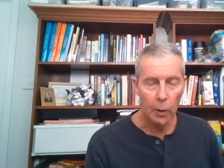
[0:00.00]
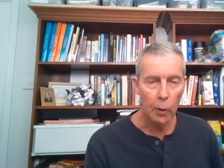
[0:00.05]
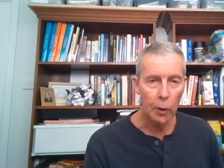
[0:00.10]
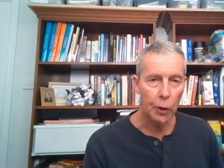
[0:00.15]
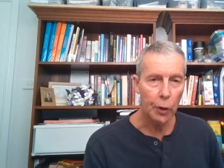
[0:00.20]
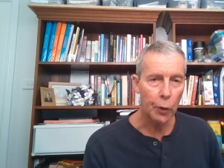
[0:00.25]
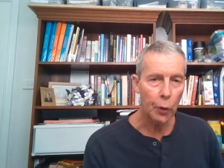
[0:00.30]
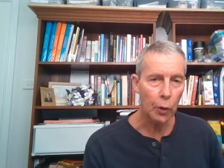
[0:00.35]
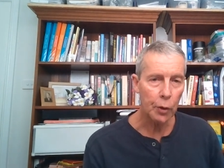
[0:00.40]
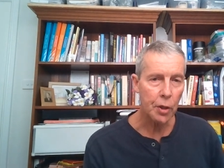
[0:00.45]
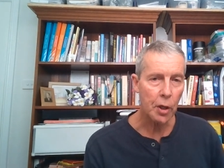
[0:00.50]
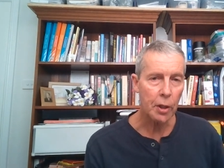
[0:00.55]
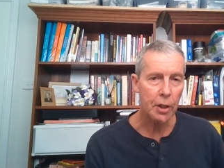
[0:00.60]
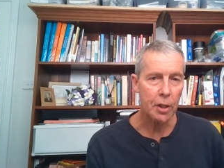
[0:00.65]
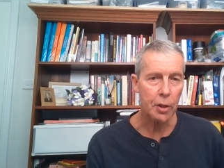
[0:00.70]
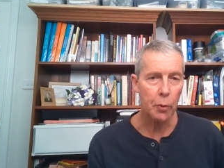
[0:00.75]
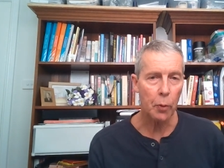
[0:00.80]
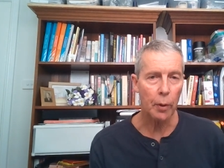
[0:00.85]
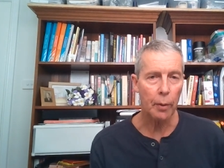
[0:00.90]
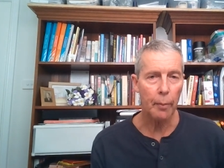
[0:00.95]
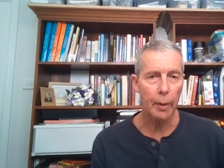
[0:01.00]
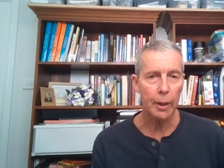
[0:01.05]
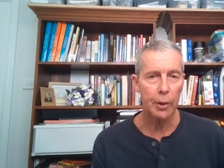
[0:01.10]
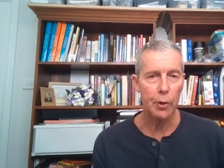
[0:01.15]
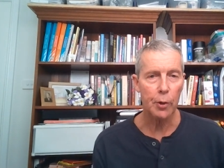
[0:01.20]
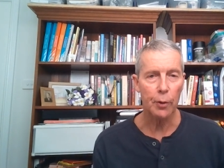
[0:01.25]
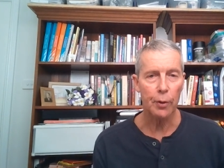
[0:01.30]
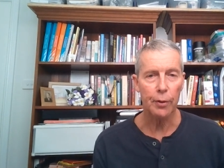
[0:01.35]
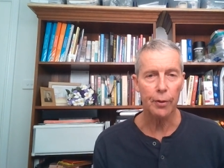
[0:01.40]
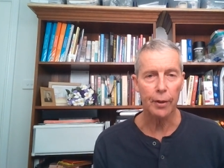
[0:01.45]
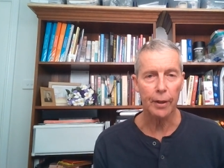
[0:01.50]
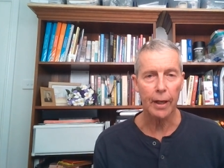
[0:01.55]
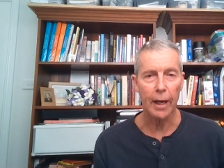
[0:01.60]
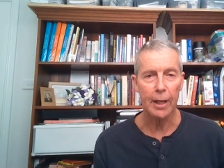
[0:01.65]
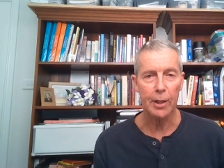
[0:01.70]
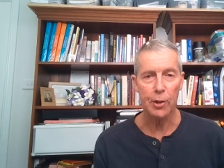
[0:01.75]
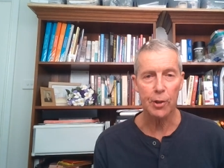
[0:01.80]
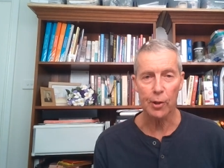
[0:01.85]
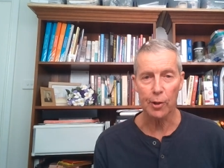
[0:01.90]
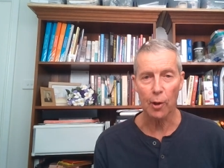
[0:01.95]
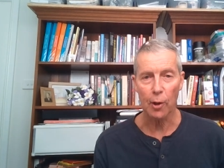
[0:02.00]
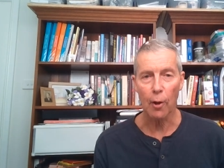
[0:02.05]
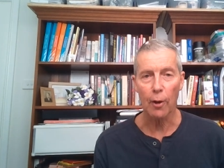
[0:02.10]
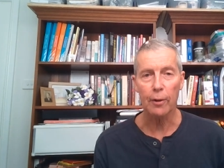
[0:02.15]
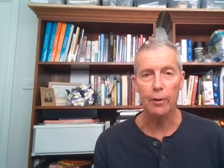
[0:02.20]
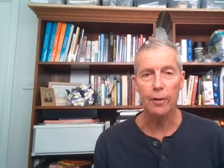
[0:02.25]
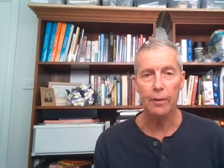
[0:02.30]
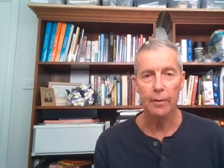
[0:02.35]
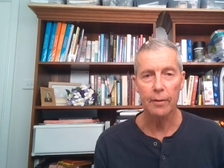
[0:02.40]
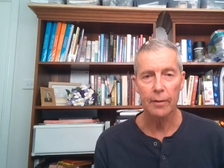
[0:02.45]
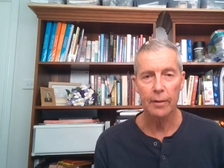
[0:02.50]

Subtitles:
You also just want to make sure that the case is locked,